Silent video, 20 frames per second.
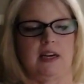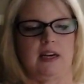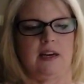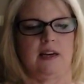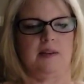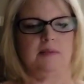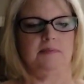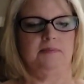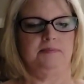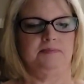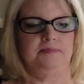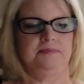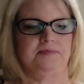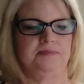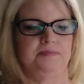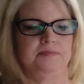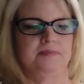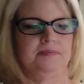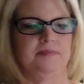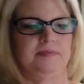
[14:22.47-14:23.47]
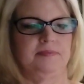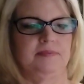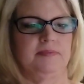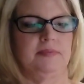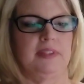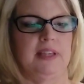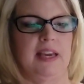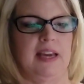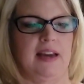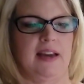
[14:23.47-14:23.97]
Um,
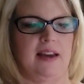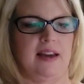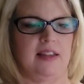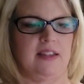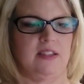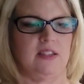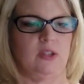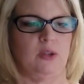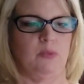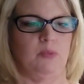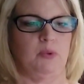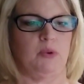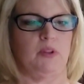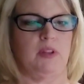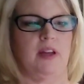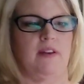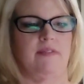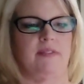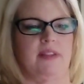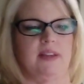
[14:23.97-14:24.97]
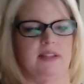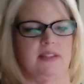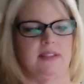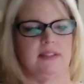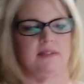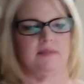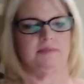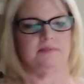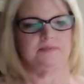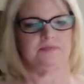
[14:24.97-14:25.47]
yeah, I super love this.